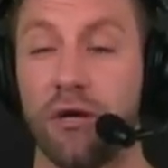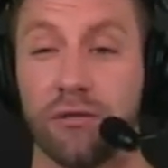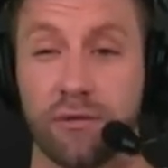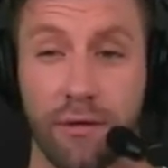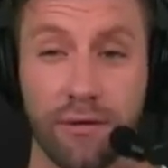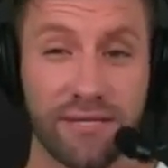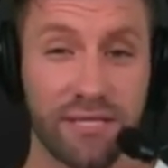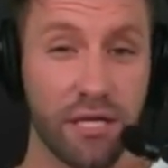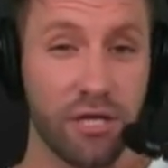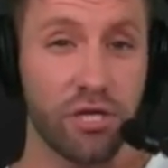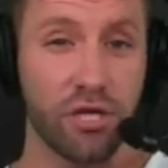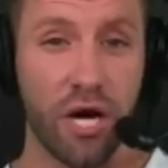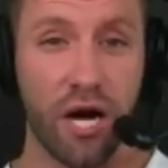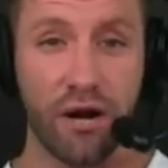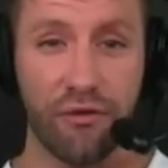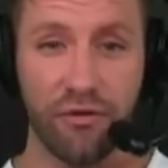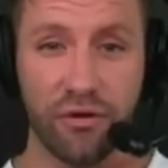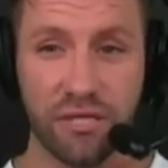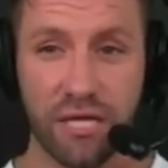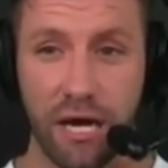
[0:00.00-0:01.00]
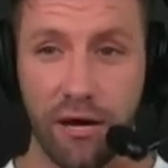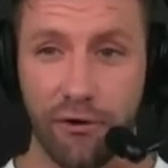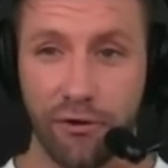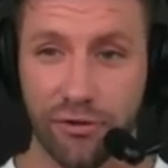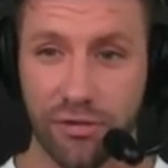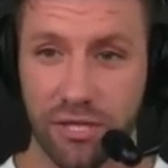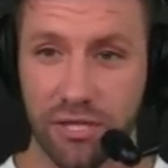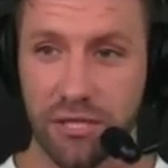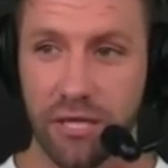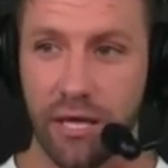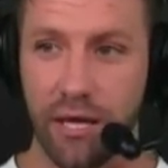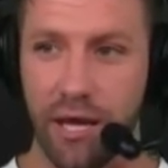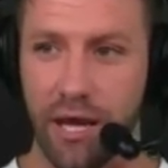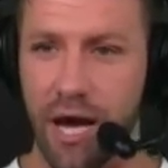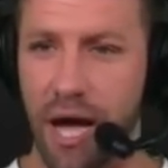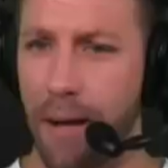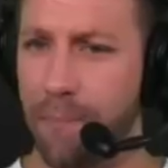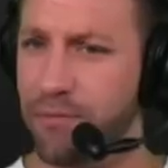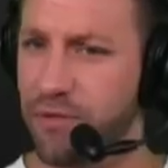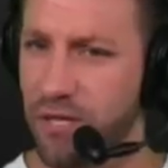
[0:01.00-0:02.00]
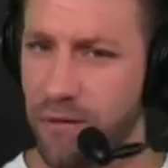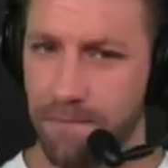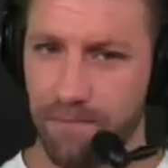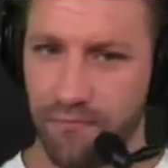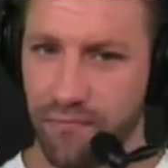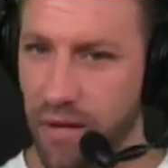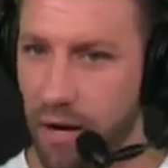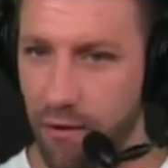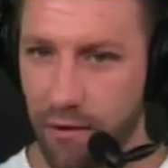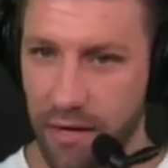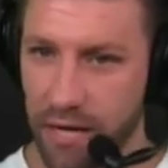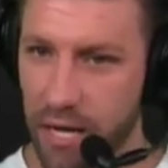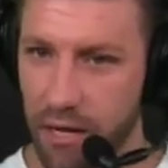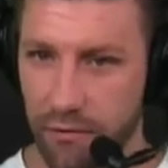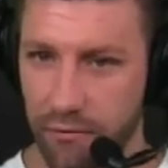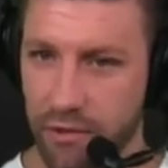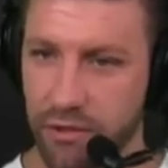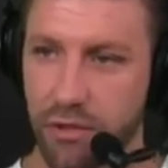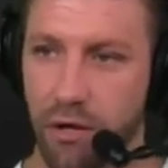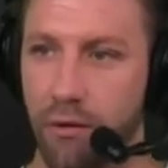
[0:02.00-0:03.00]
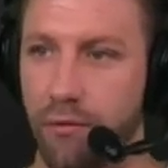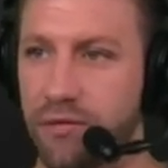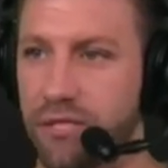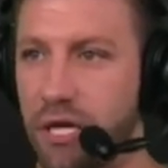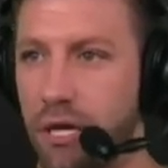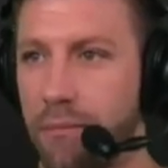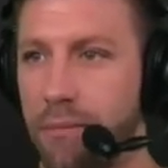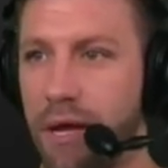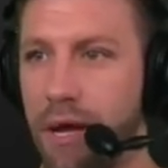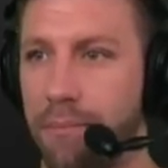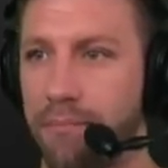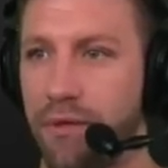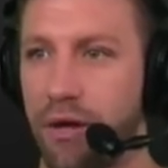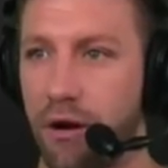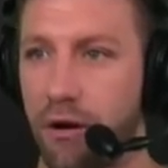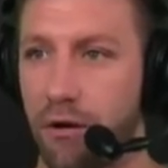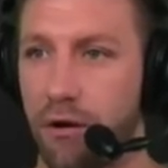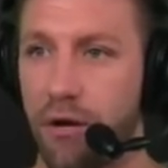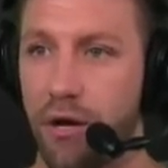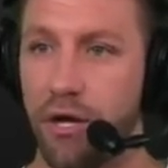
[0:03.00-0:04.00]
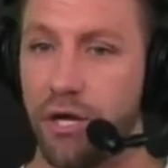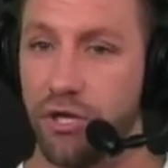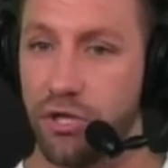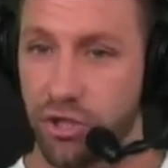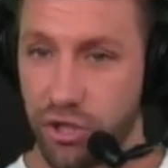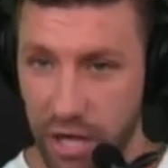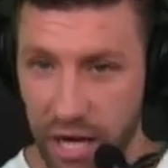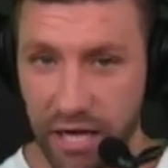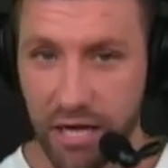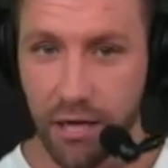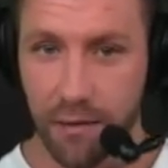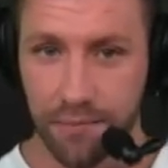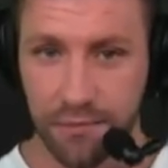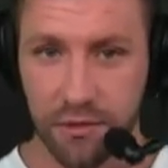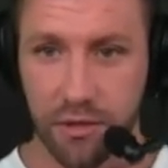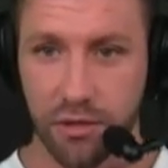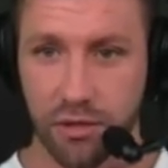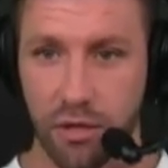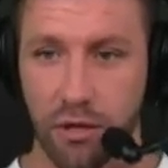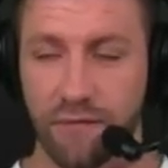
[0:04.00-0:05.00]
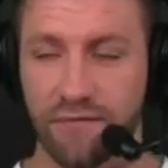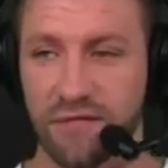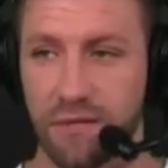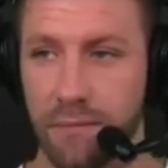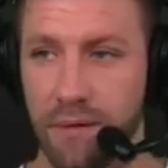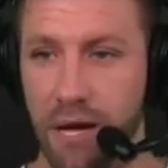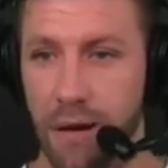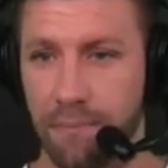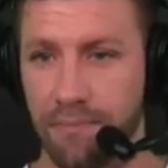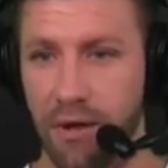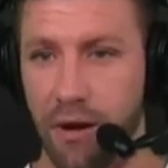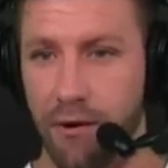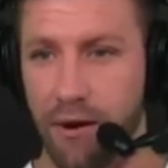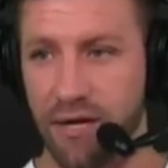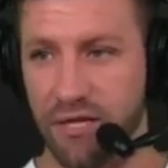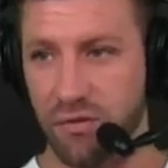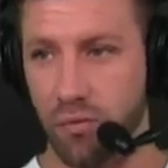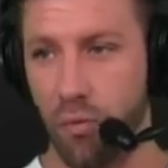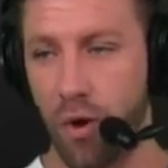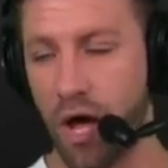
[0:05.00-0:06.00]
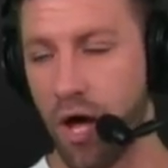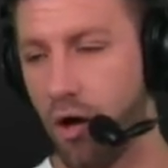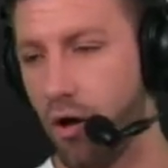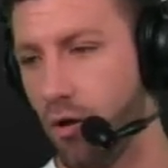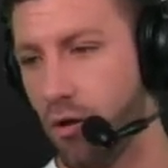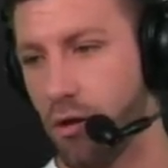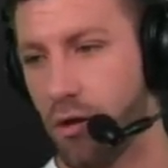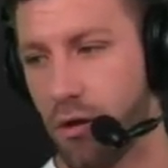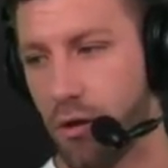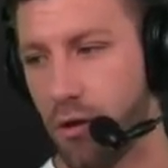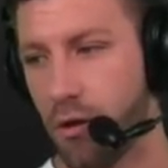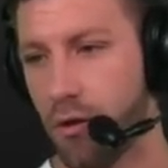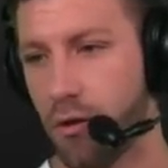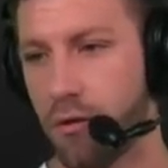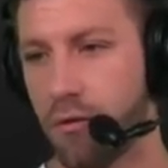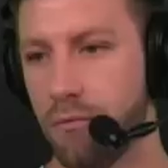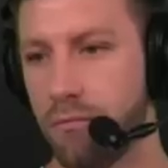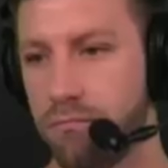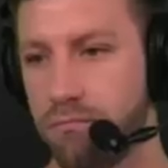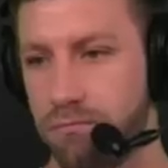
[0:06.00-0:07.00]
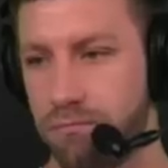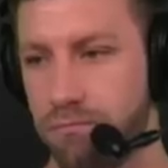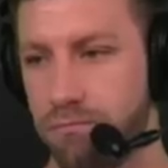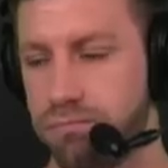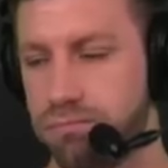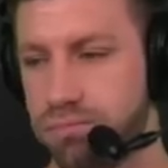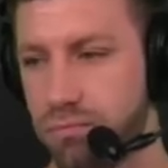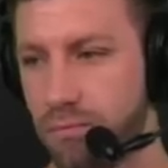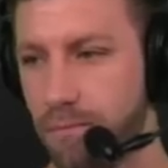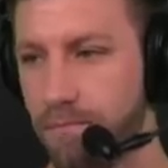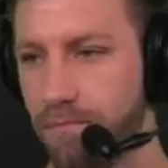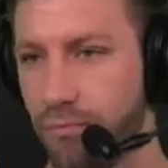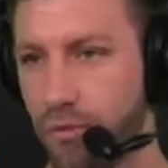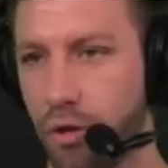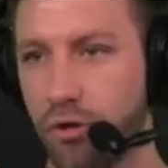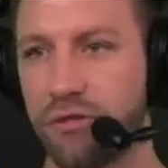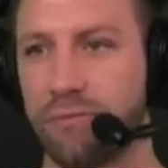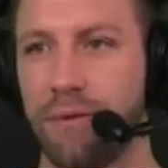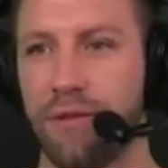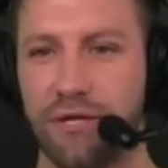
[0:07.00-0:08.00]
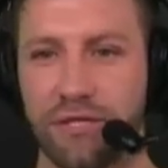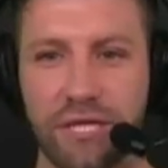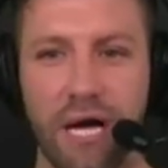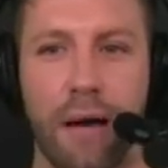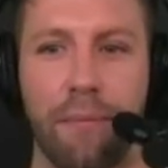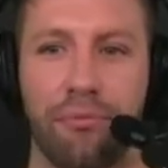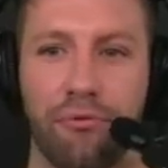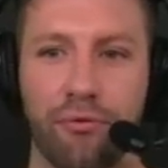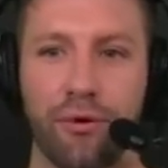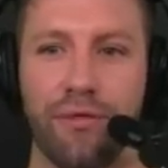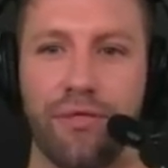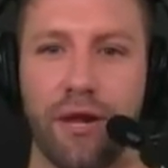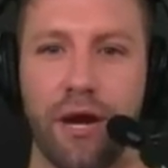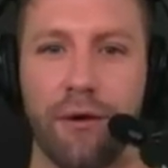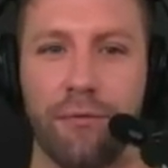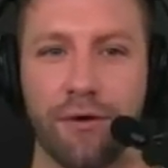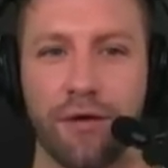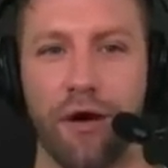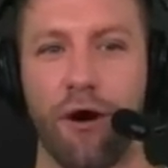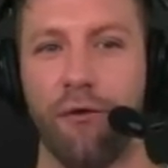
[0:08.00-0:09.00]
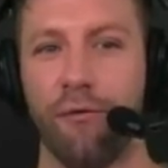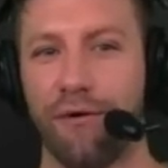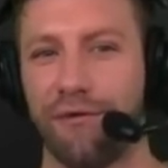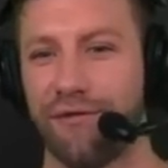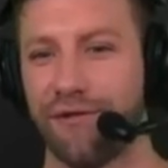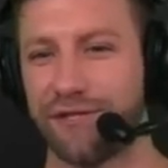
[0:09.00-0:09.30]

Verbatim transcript: So I'd say Jonathan Taylor is a sneaky option. Derrick Henry's always going to be up there. Jacobs deserves to be up there as well. Those would be the top three that I would go with.